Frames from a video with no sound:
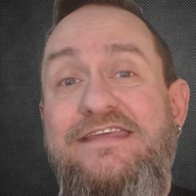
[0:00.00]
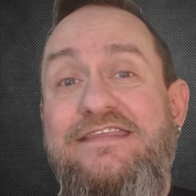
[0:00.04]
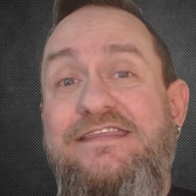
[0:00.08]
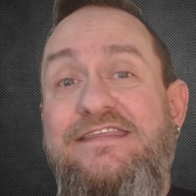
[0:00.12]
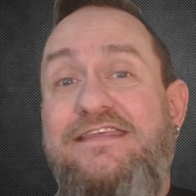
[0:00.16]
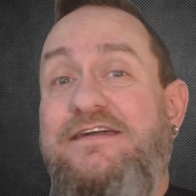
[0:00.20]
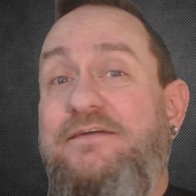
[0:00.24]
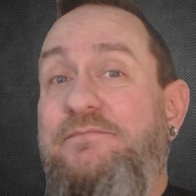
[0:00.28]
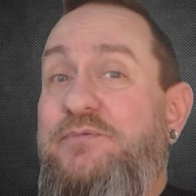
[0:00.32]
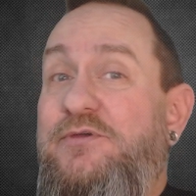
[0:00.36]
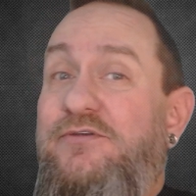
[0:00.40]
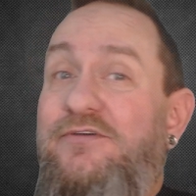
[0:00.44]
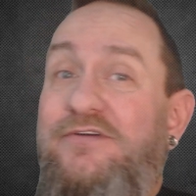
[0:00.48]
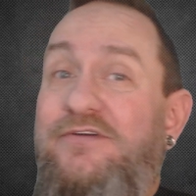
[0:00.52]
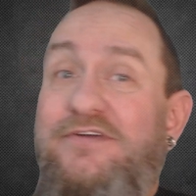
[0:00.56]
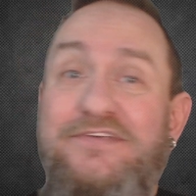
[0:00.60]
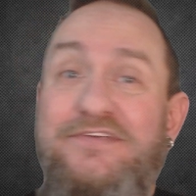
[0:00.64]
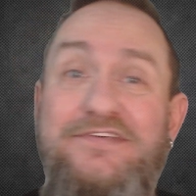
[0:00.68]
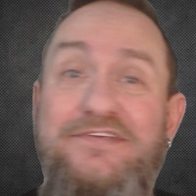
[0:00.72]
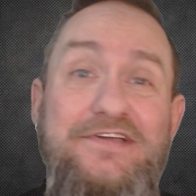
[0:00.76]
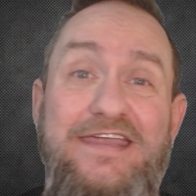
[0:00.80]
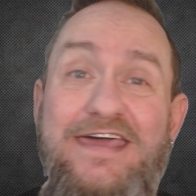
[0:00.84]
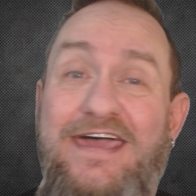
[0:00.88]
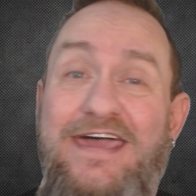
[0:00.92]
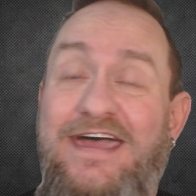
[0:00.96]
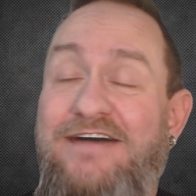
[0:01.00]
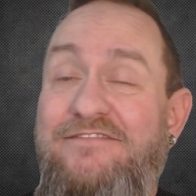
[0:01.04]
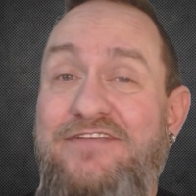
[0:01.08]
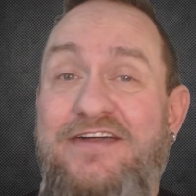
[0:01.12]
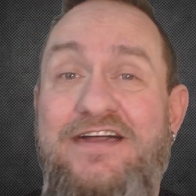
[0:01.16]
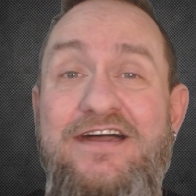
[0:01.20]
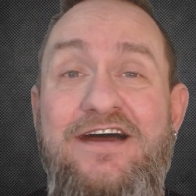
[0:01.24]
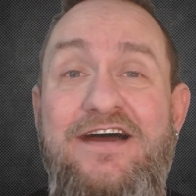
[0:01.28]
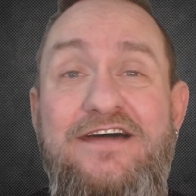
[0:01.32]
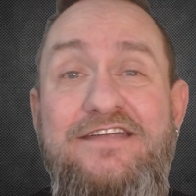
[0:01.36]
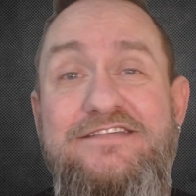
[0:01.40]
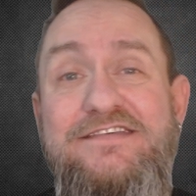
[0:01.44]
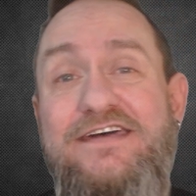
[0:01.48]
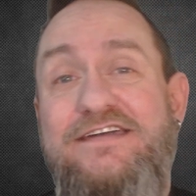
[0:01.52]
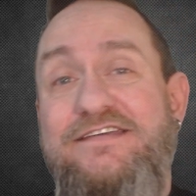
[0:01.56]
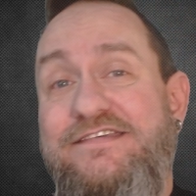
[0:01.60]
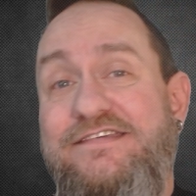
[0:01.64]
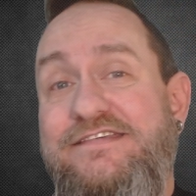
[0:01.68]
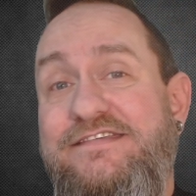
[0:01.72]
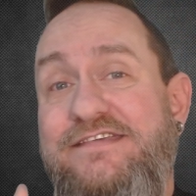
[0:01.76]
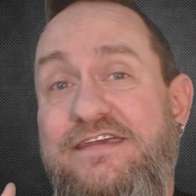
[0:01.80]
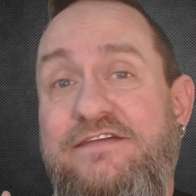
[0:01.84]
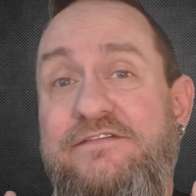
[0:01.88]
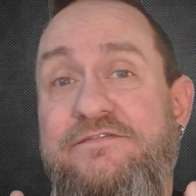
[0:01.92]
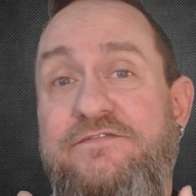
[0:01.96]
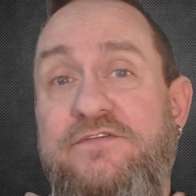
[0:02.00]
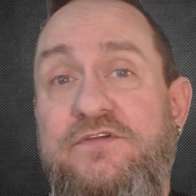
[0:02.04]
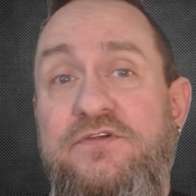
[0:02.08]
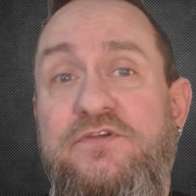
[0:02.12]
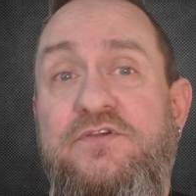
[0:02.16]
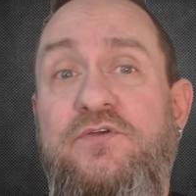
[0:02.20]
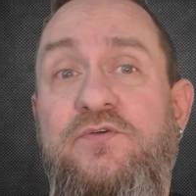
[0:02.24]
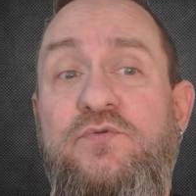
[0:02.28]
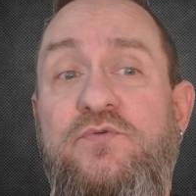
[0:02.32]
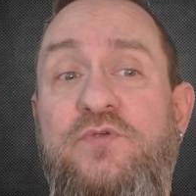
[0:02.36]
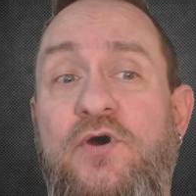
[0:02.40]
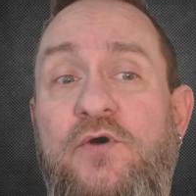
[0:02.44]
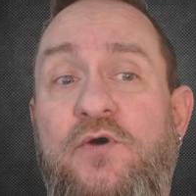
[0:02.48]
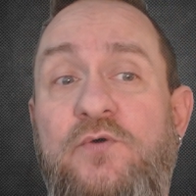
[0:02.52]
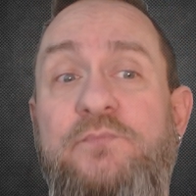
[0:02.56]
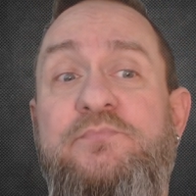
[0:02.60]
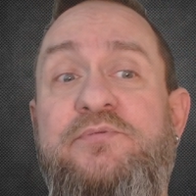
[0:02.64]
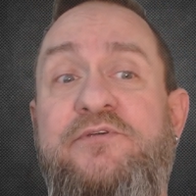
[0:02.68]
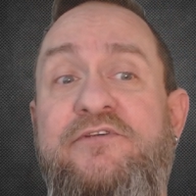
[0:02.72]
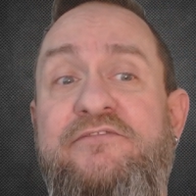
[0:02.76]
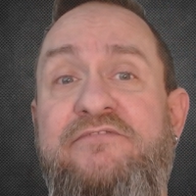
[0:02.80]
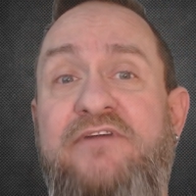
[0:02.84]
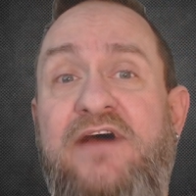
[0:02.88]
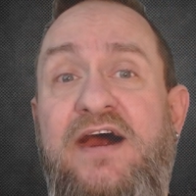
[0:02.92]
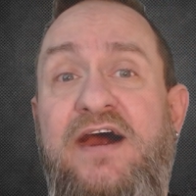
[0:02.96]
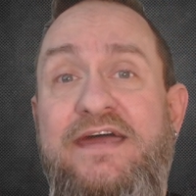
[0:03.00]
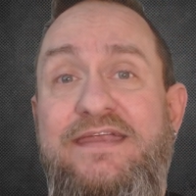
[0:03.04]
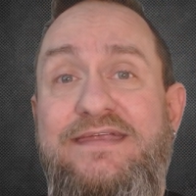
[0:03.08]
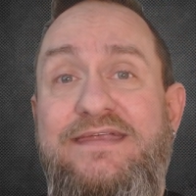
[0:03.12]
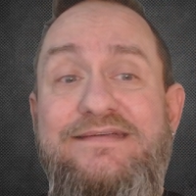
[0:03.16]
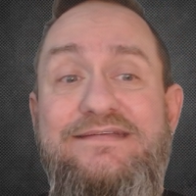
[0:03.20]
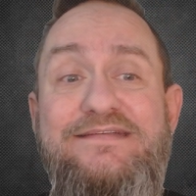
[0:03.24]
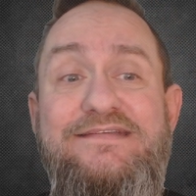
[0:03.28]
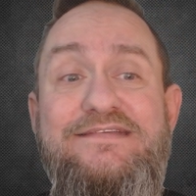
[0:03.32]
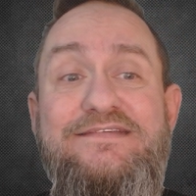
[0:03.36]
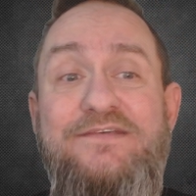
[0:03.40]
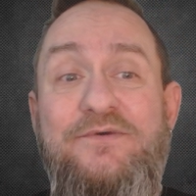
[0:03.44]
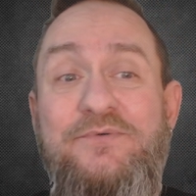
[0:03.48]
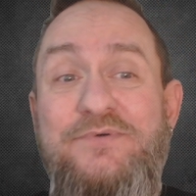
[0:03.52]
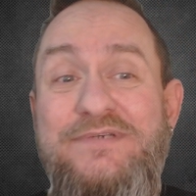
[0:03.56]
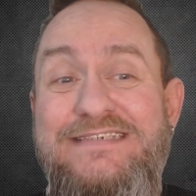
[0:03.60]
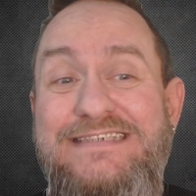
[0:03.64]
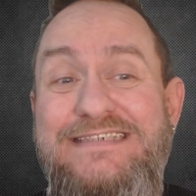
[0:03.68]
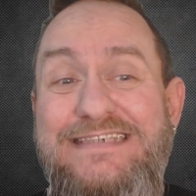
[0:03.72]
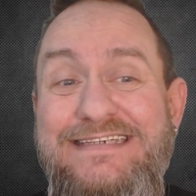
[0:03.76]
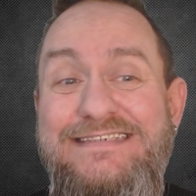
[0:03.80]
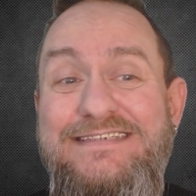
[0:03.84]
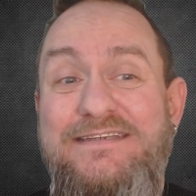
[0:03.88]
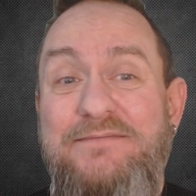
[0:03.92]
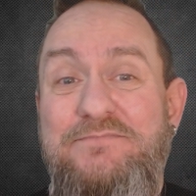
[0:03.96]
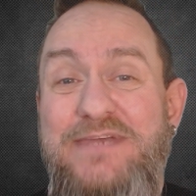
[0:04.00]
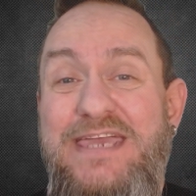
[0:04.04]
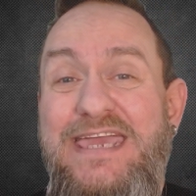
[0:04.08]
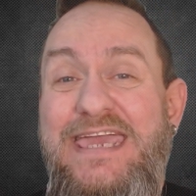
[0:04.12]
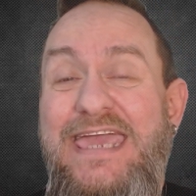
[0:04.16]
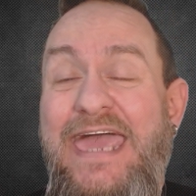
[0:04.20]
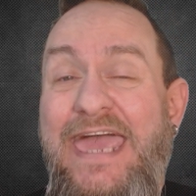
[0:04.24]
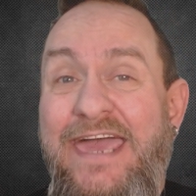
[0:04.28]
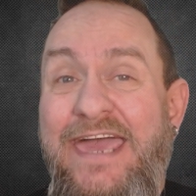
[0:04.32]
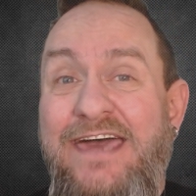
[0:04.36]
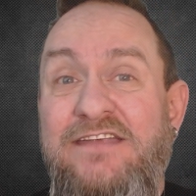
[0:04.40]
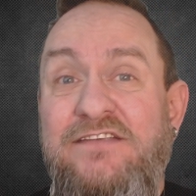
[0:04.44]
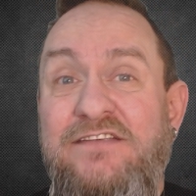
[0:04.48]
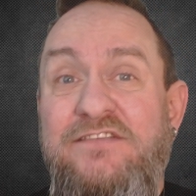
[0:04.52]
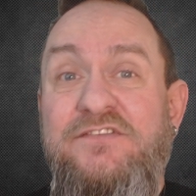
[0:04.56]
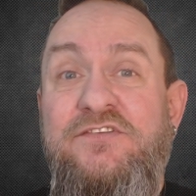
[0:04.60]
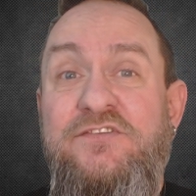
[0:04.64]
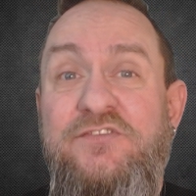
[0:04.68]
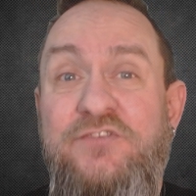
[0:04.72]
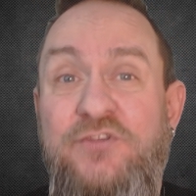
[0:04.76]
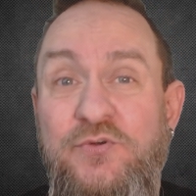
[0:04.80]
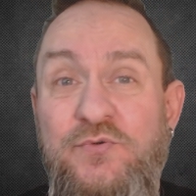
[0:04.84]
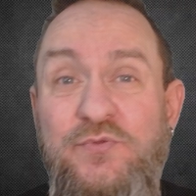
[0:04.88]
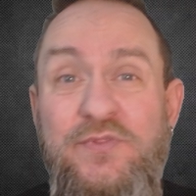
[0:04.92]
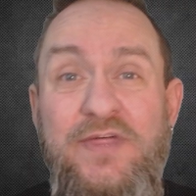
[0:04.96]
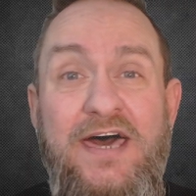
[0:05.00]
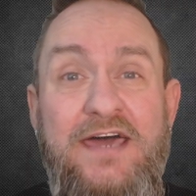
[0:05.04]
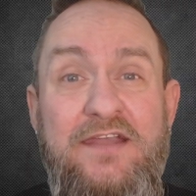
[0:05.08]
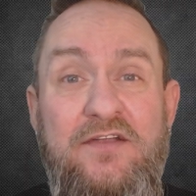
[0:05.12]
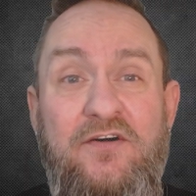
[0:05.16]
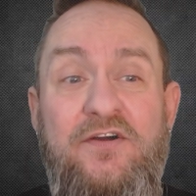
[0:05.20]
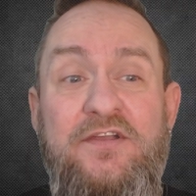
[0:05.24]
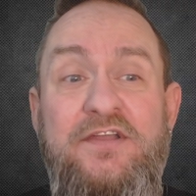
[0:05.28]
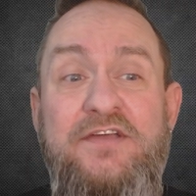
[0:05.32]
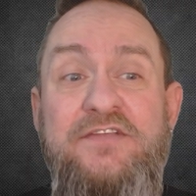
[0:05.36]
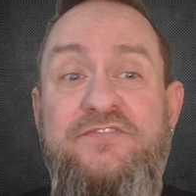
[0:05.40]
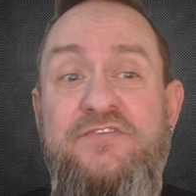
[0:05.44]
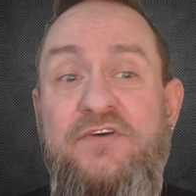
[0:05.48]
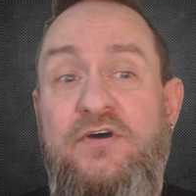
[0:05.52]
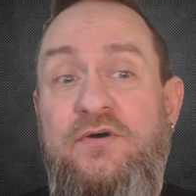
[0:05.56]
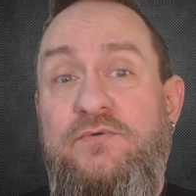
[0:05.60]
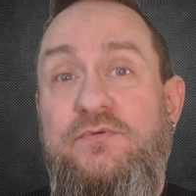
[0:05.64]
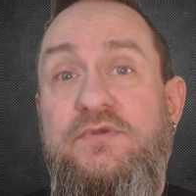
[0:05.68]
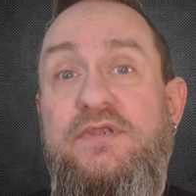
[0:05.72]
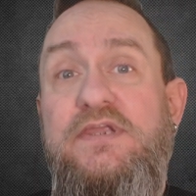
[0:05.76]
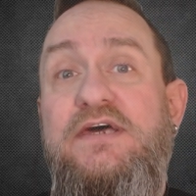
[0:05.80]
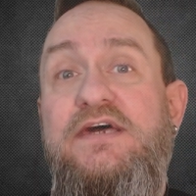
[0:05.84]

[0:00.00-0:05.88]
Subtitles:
The computer isn't going to have the context if you don't provide it. So the system can't do that on its own.